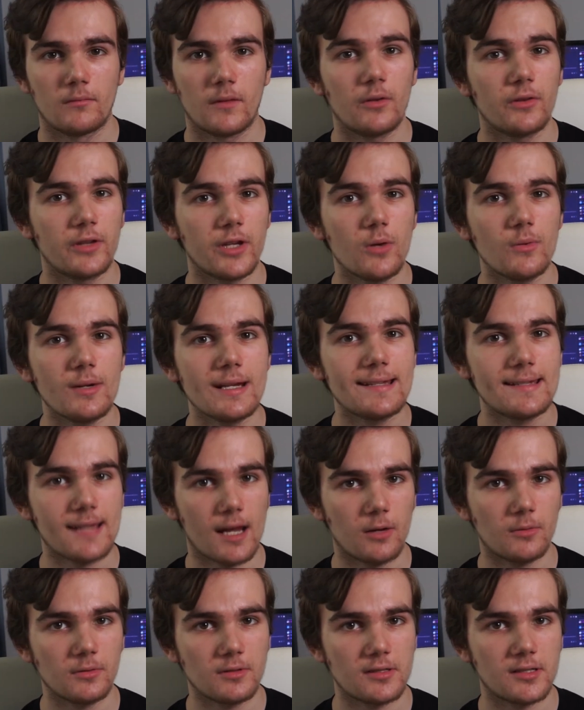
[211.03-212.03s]
Now the only
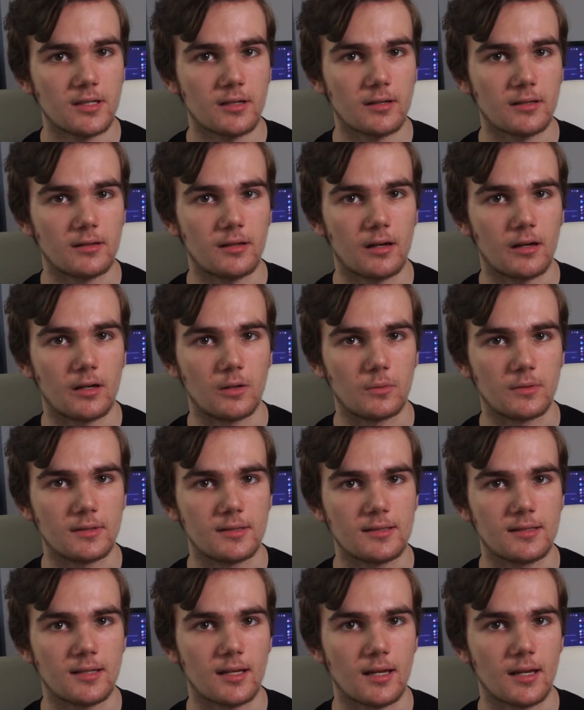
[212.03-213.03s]
downside that I would
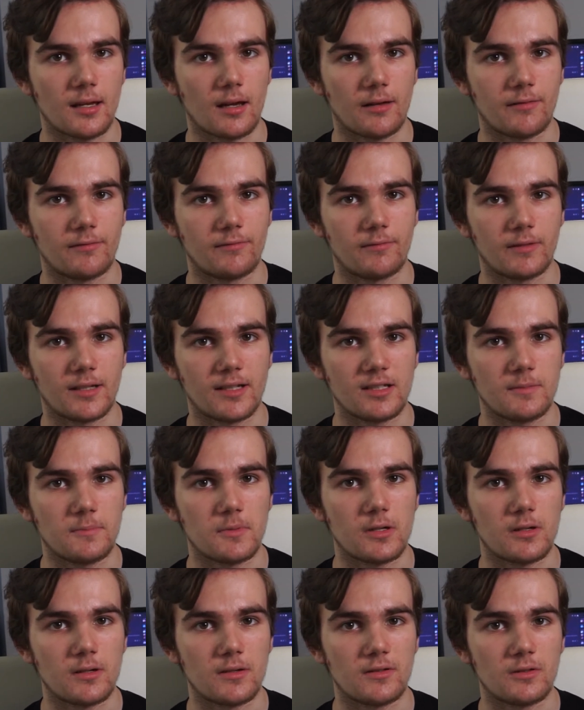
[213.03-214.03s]
say I've
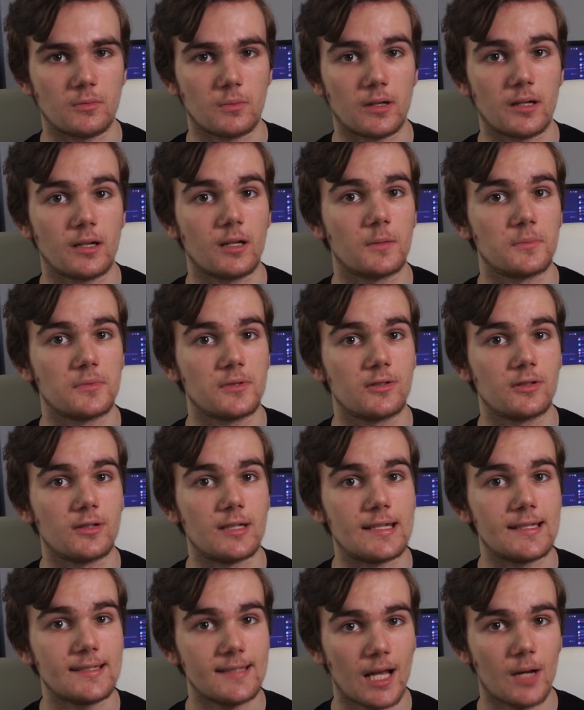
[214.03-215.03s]
experienced when it comes to
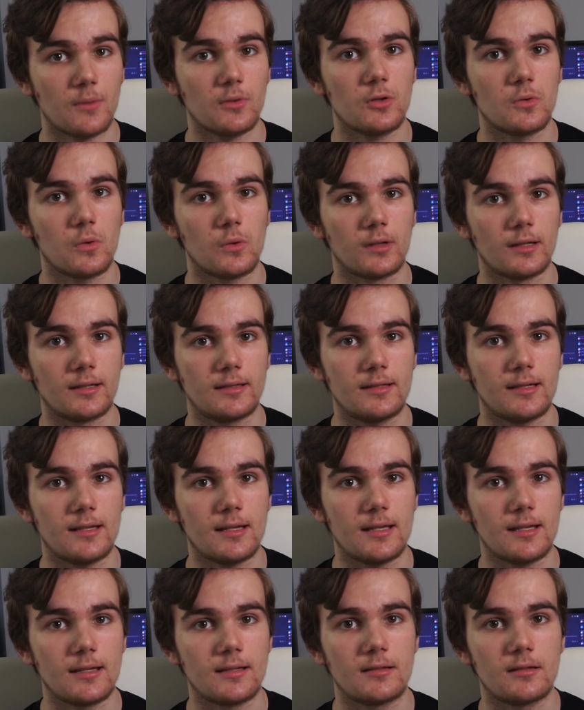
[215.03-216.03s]
the sound quality
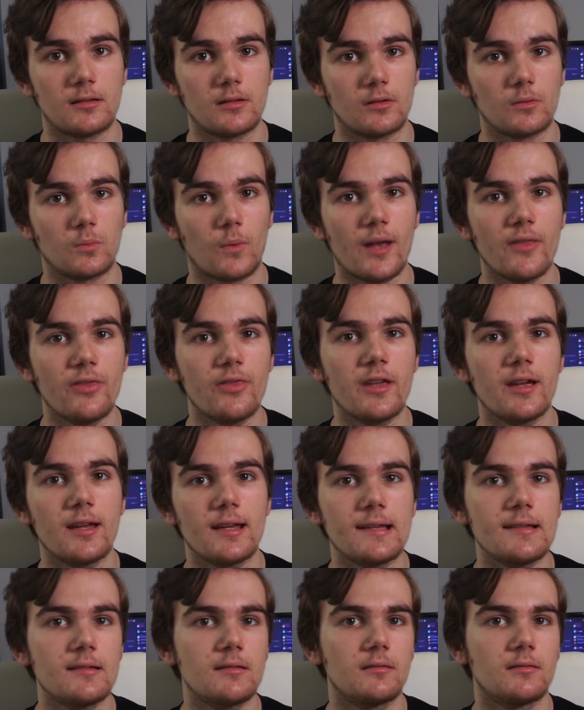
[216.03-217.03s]
is that when there
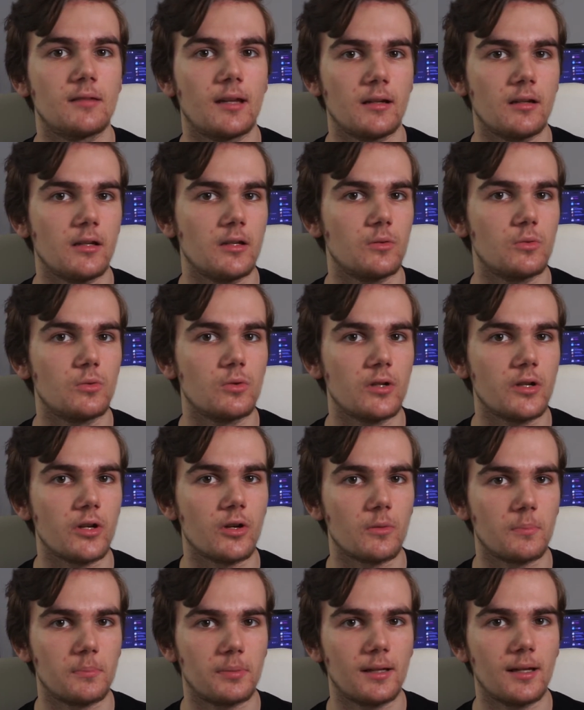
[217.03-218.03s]
isn't any
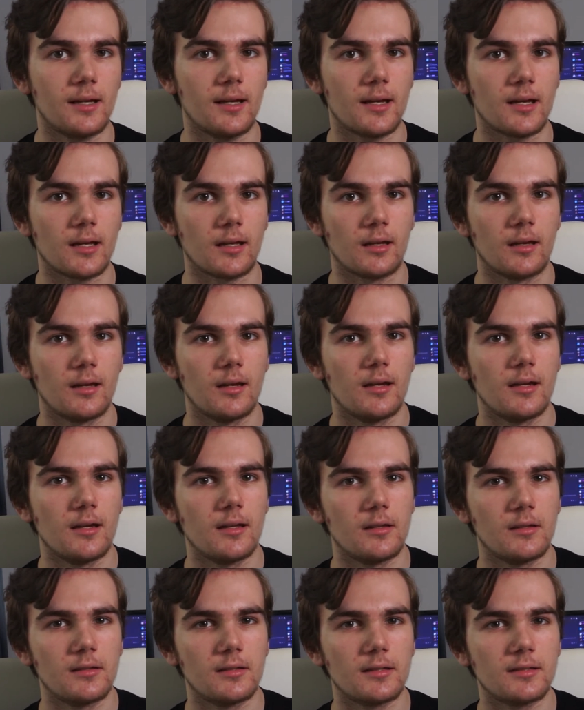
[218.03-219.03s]
audio playing,
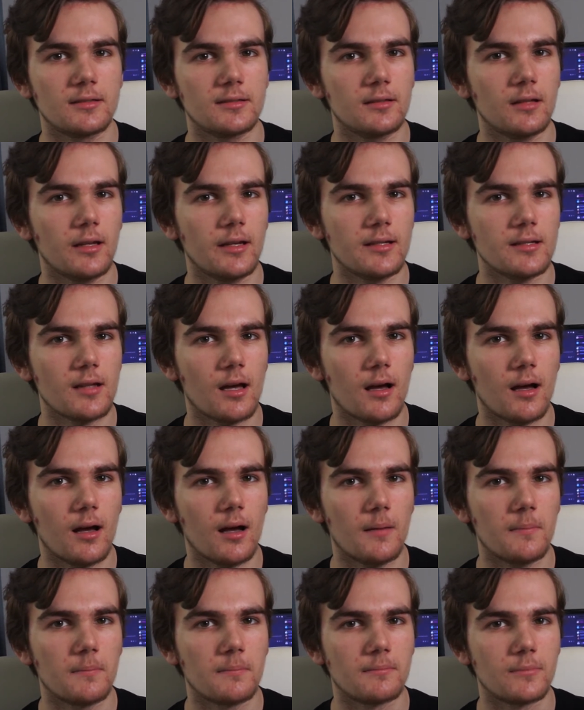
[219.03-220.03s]
there's a slight
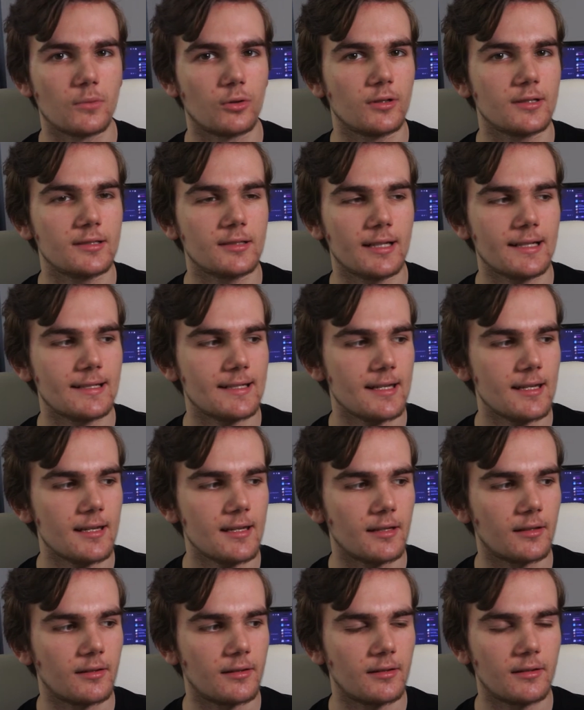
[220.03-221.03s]
hum or a slight
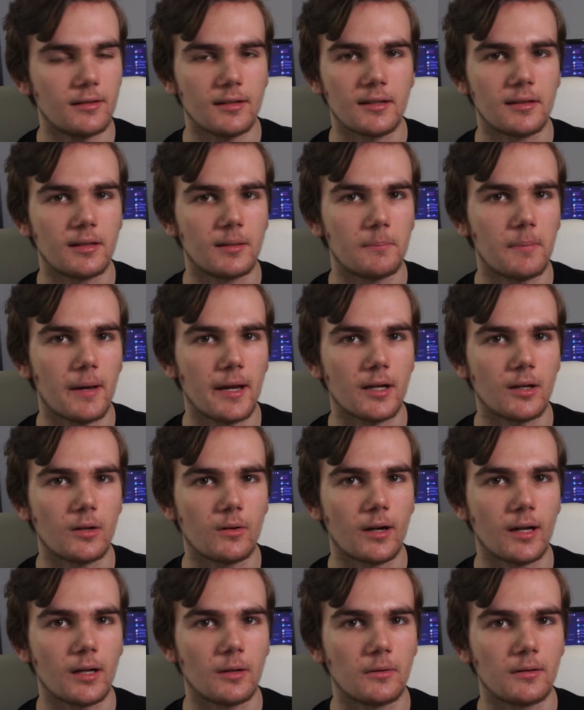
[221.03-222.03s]
hiss in the
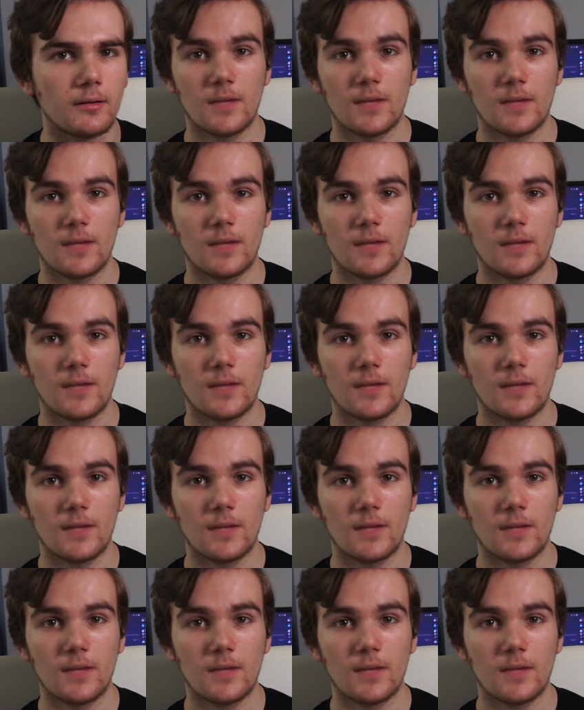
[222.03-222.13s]
background.